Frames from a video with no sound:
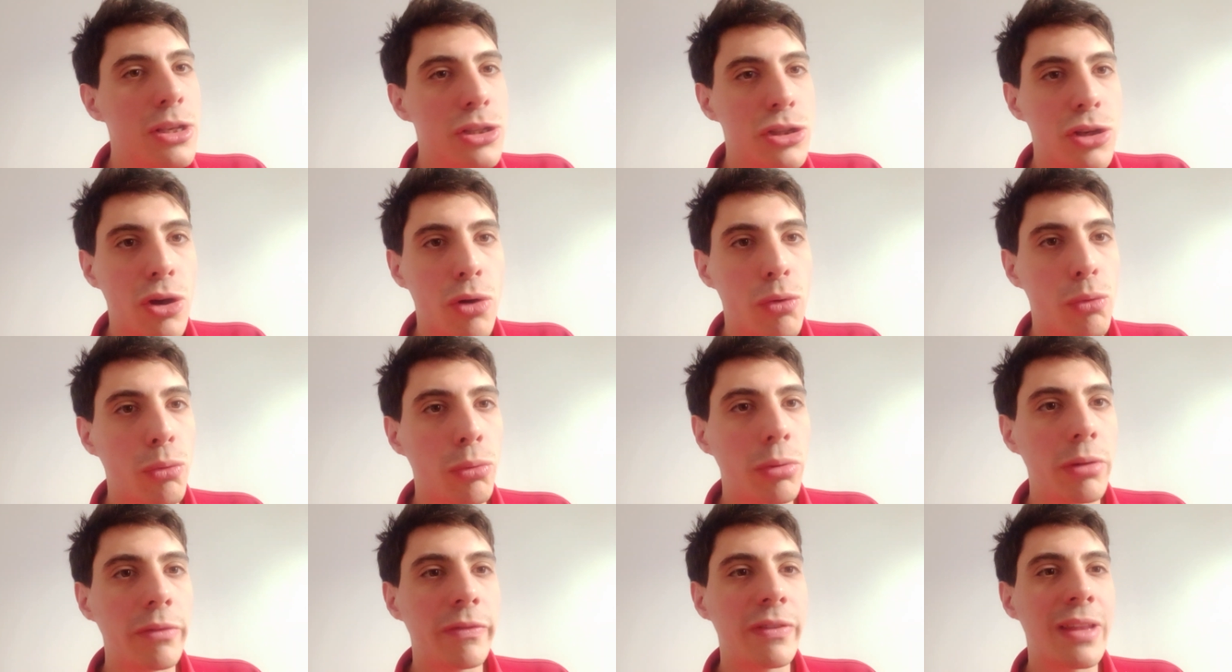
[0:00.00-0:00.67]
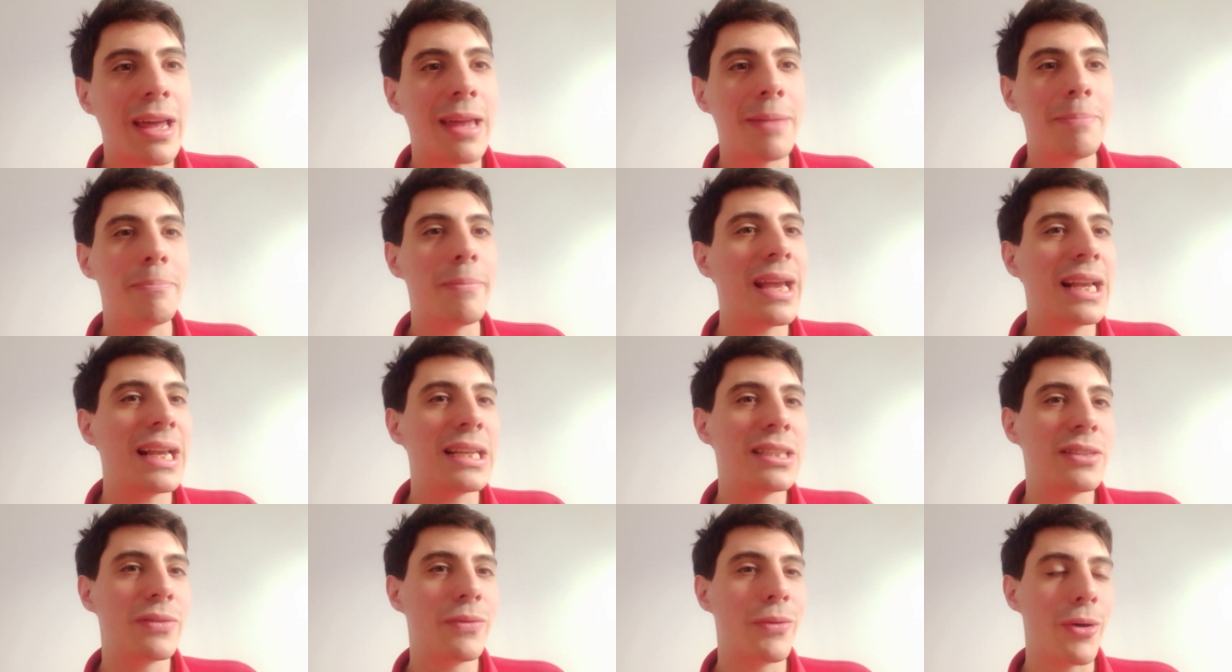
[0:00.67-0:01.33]
so all that
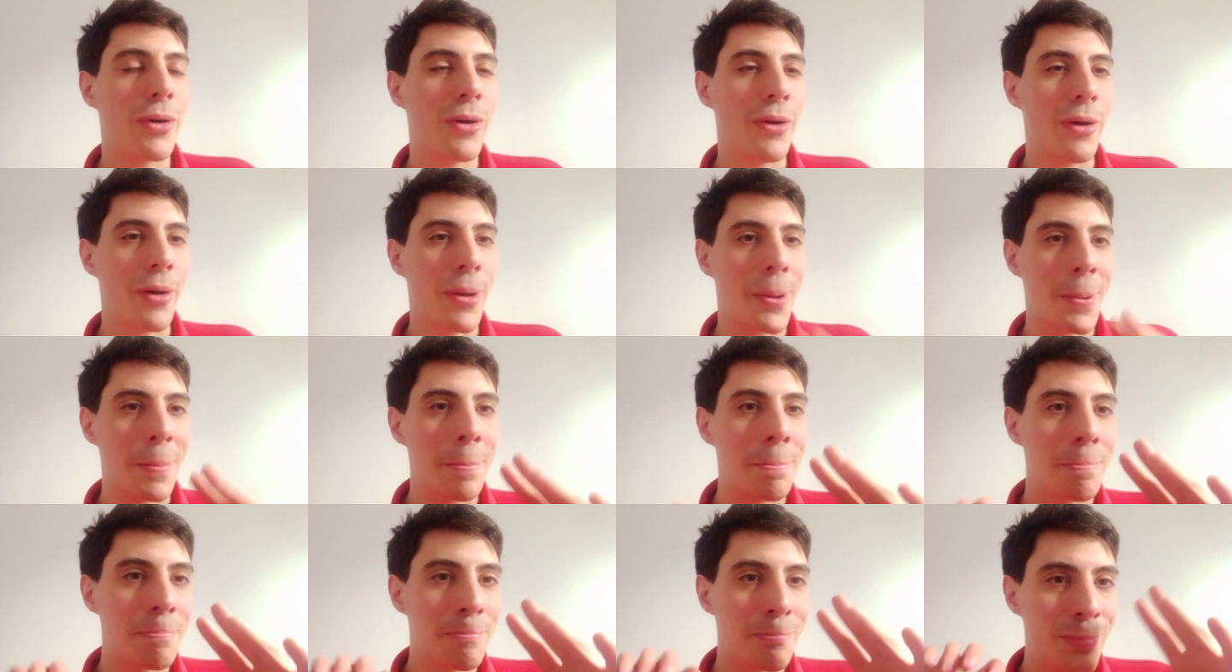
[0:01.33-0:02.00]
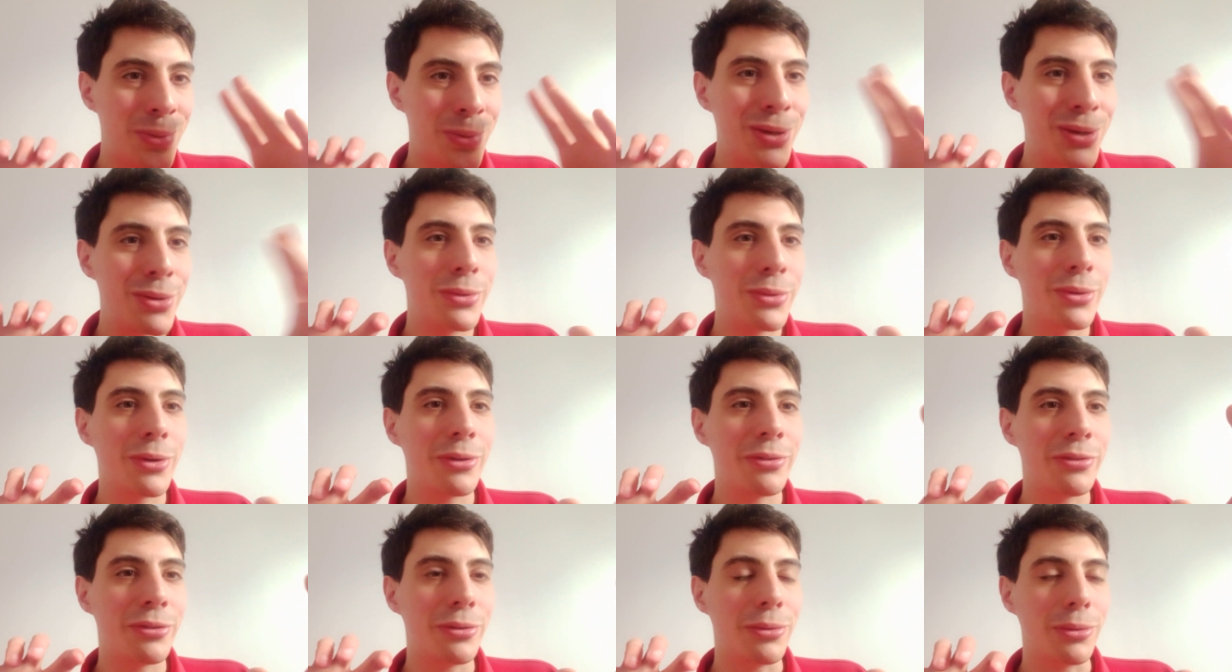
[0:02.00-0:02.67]
makes for a
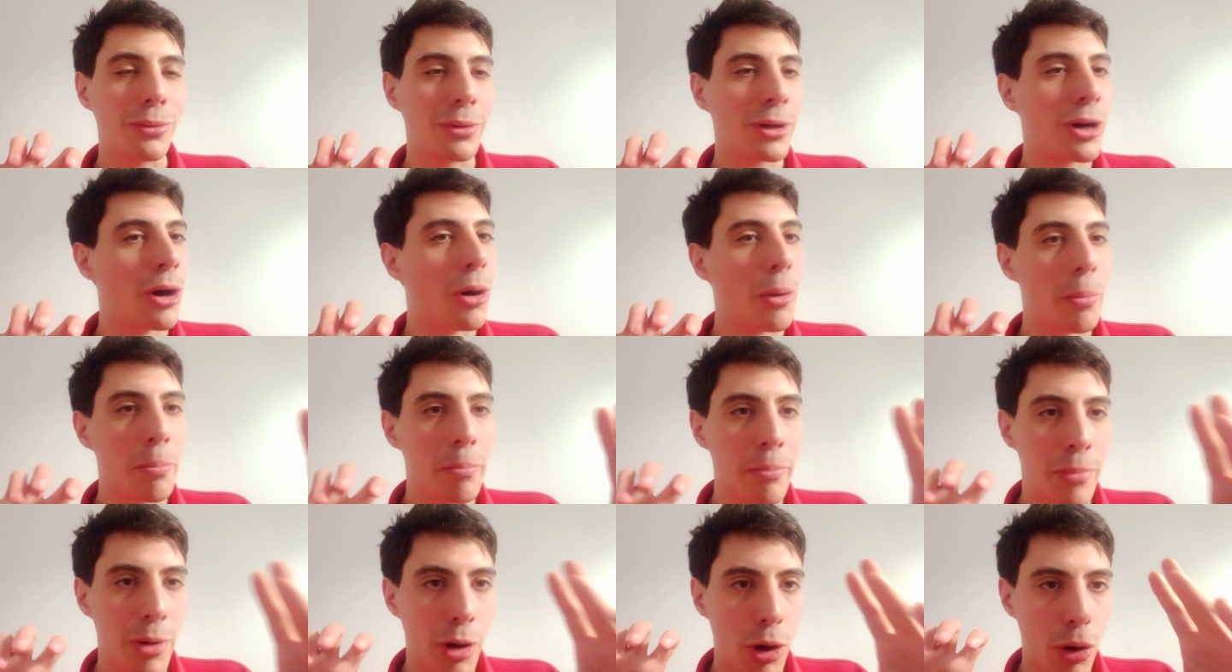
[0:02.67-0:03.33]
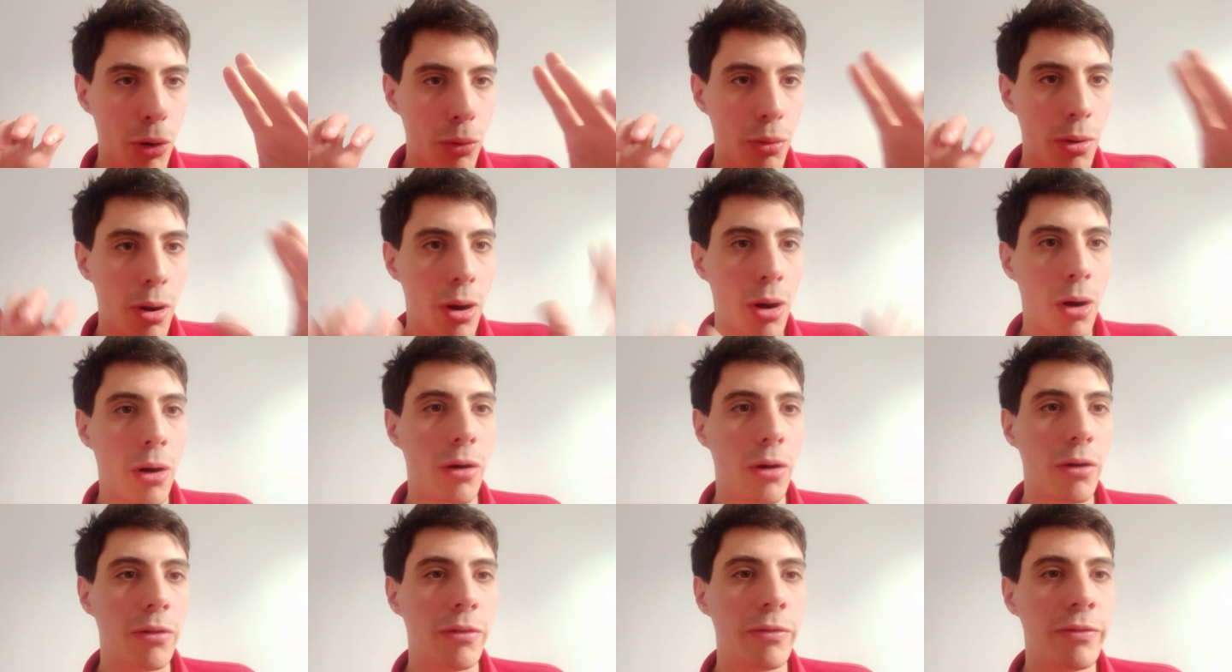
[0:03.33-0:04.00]
beautiful combo
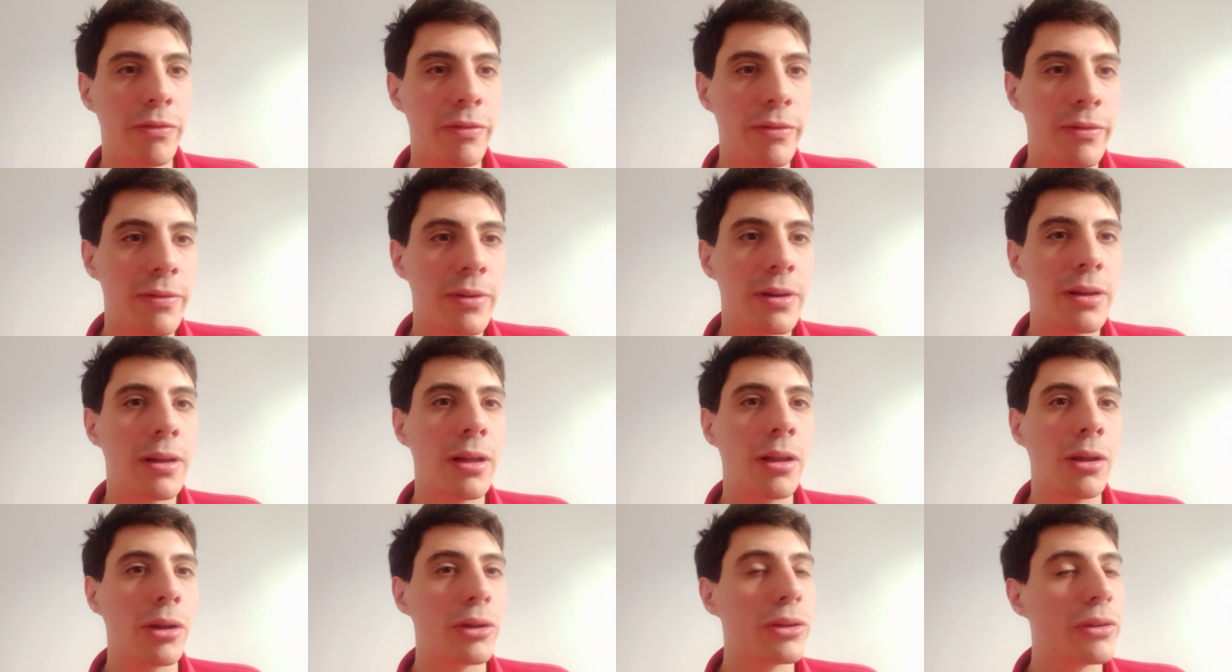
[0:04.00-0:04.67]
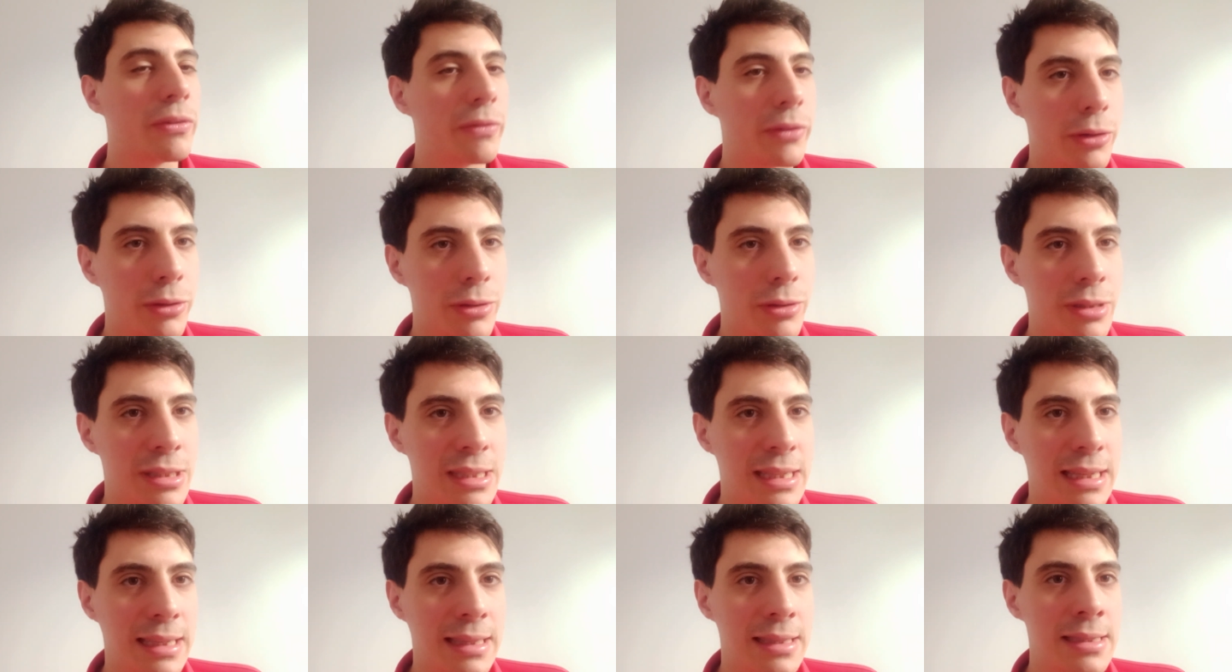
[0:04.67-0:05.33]
of a lot of good
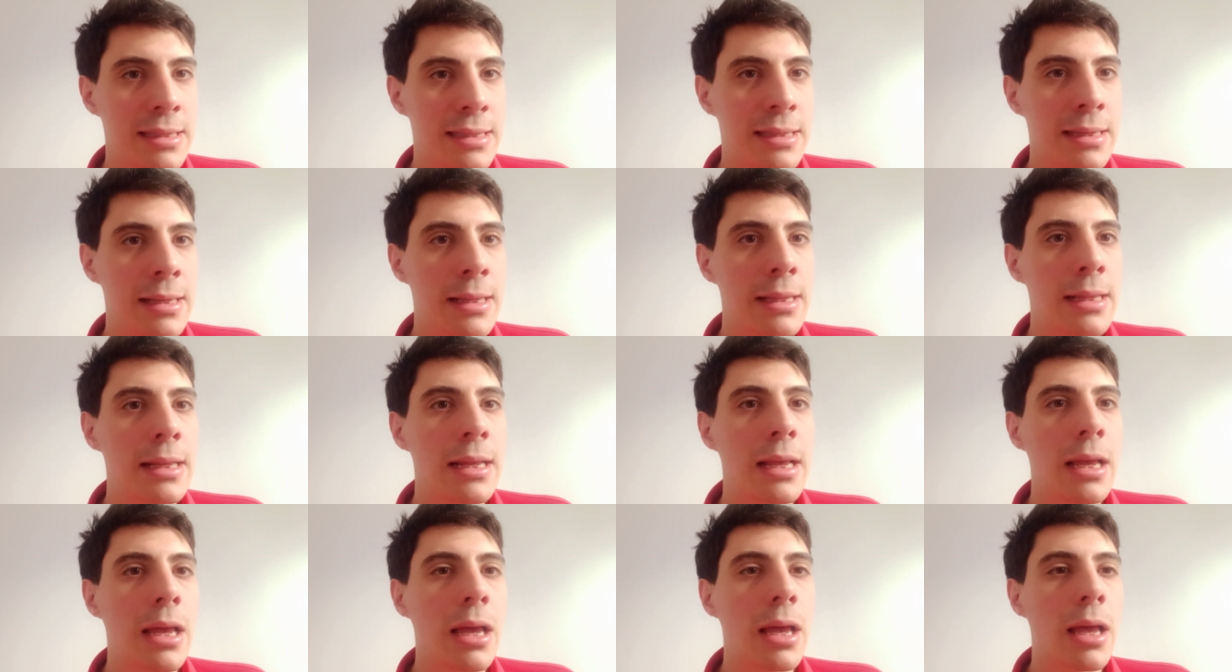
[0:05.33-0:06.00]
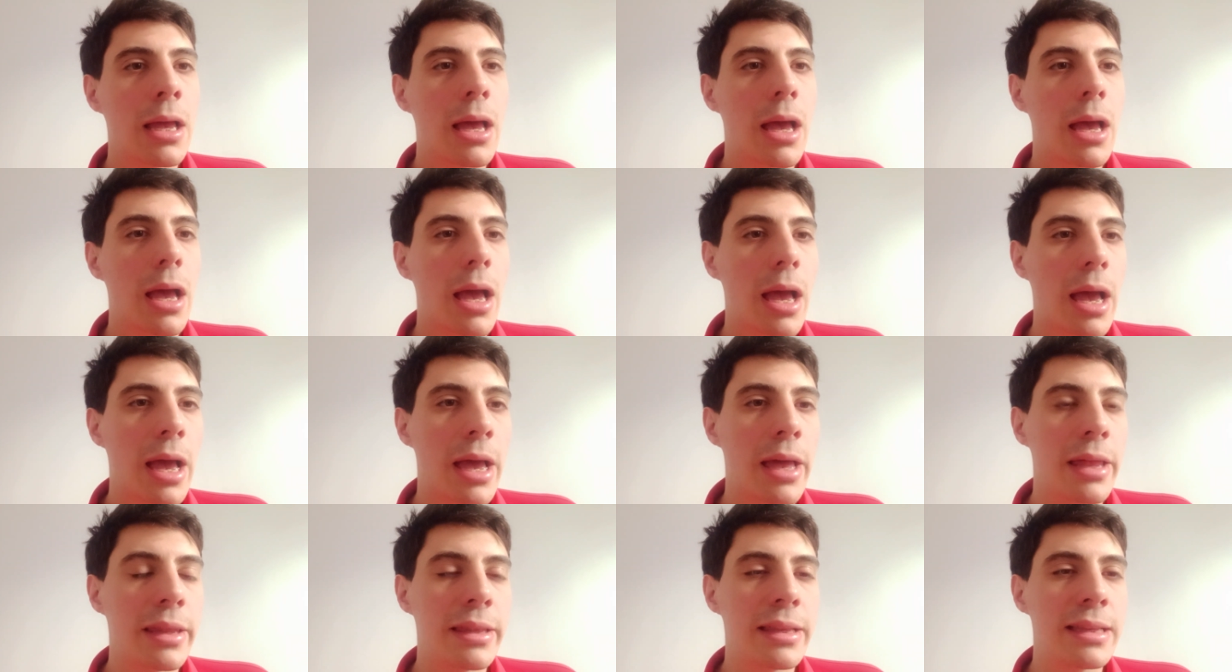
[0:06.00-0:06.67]
sins.
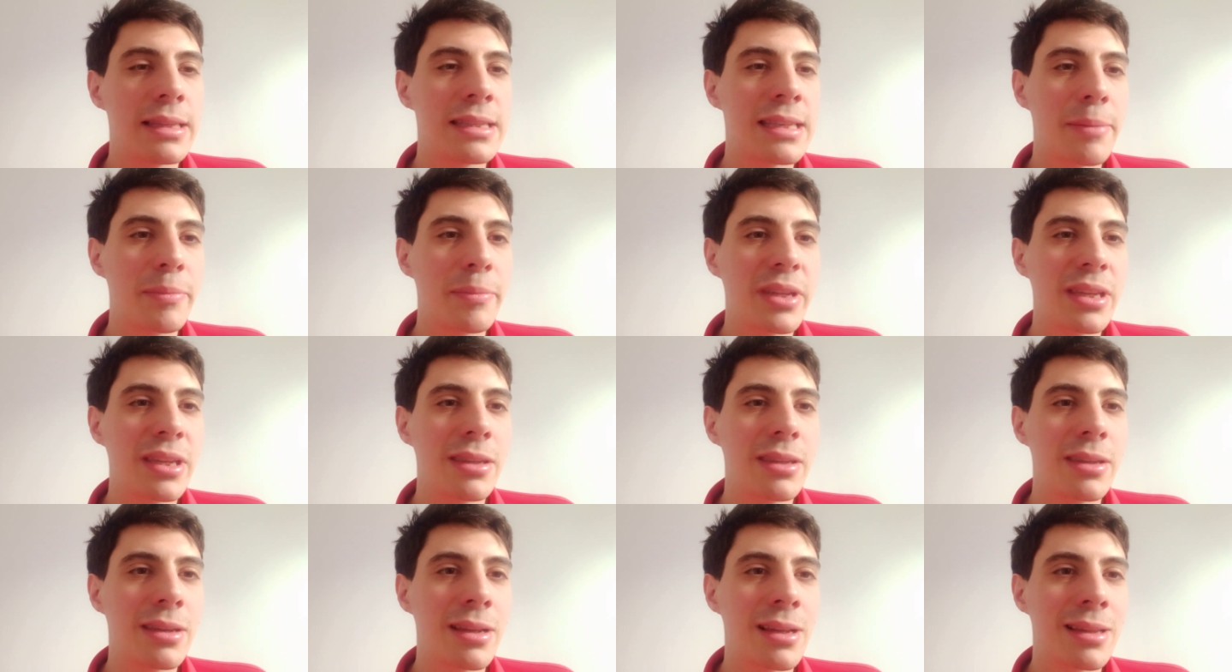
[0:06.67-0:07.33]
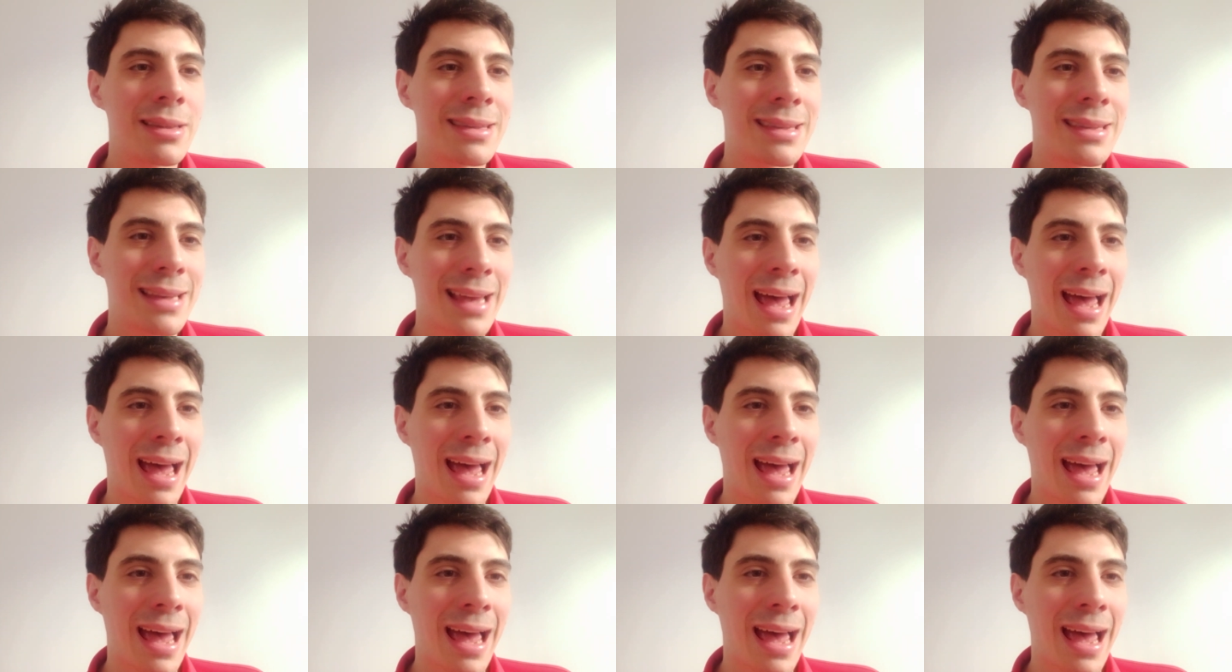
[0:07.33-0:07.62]
And something that